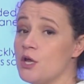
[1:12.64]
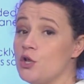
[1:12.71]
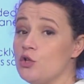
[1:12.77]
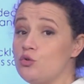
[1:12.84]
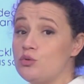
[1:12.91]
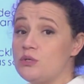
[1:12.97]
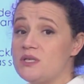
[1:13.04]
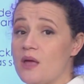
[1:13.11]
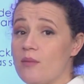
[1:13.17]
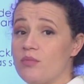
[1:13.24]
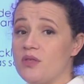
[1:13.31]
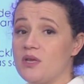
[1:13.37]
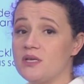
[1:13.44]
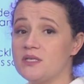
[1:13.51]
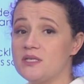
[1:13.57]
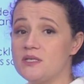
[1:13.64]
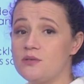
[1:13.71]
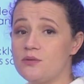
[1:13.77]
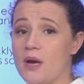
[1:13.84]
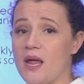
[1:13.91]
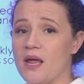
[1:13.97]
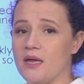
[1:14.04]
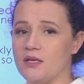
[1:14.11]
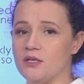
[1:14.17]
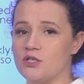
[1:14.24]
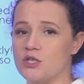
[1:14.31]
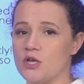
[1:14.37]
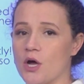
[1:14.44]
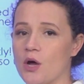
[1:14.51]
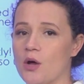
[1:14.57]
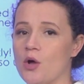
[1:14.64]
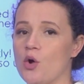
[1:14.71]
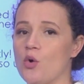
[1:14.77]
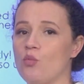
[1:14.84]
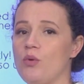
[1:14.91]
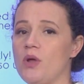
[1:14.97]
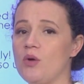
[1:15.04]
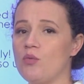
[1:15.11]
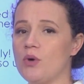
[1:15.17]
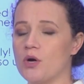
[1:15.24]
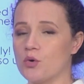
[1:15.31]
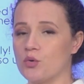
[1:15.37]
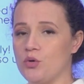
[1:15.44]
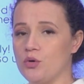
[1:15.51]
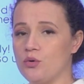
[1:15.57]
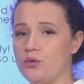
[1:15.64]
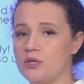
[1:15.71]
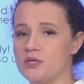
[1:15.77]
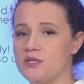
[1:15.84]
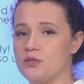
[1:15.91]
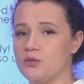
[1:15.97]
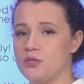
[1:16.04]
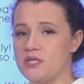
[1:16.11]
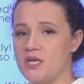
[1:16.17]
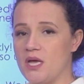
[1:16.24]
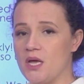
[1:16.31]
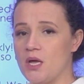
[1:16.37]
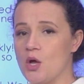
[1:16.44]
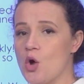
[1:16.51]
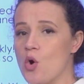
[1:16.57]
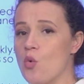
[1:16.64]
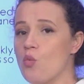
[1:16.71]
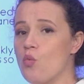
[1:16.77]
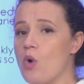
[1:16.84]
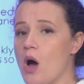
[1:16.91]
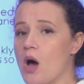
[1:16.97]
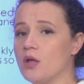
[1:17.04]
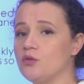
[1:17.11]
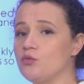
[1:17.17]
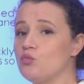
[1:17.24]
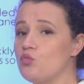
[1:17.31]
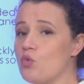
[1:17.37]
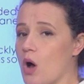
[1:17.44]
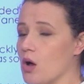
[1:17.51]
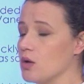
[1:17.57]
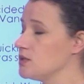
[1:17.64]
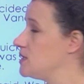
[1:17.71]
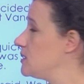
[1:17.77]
to something strange." We were curious to see what was